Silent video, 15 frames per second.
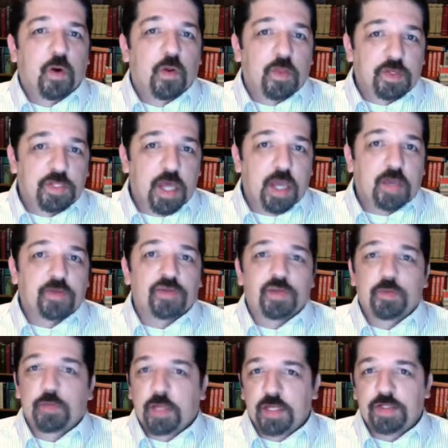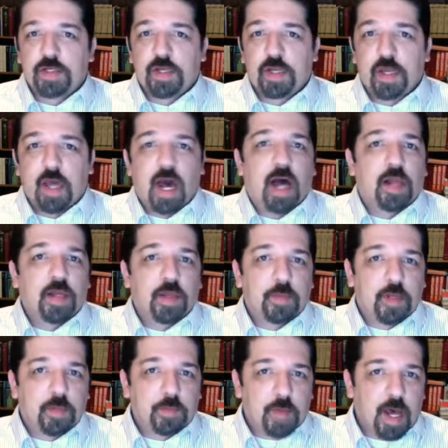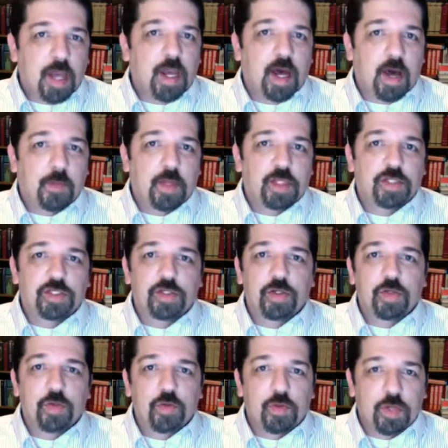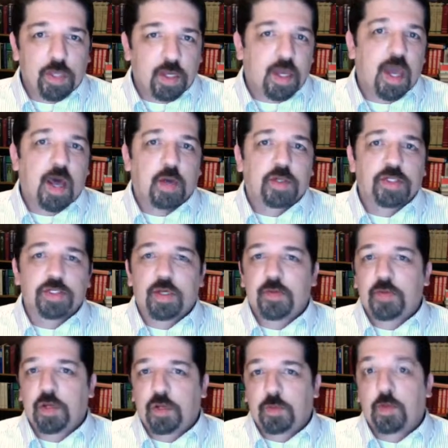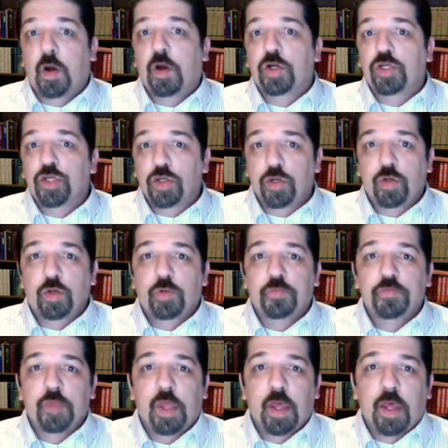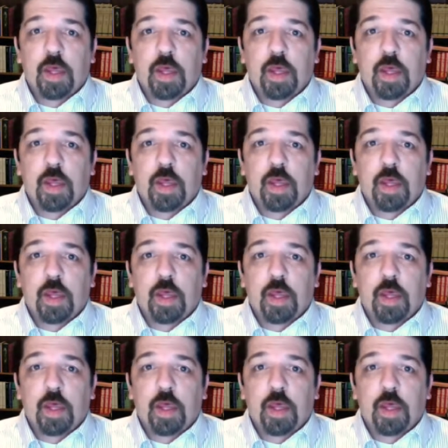For the sake of simplicity, I'll limit my comments to the account as given in Mark 2.